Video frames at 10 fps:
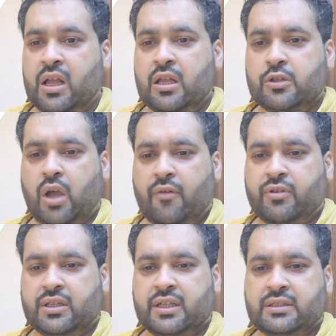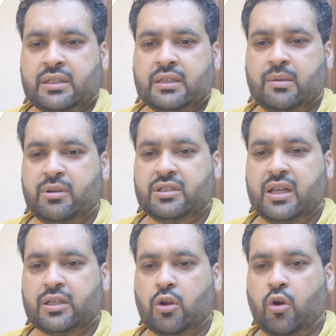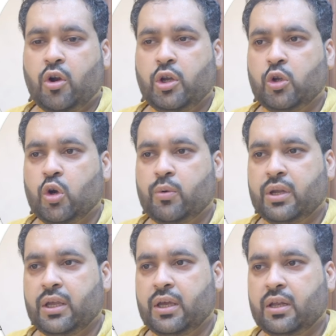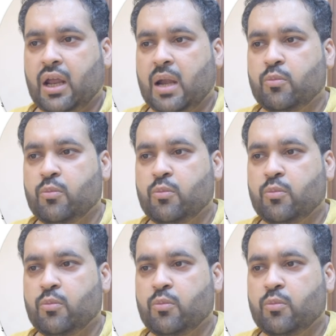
So after this, simply select the continue over here and move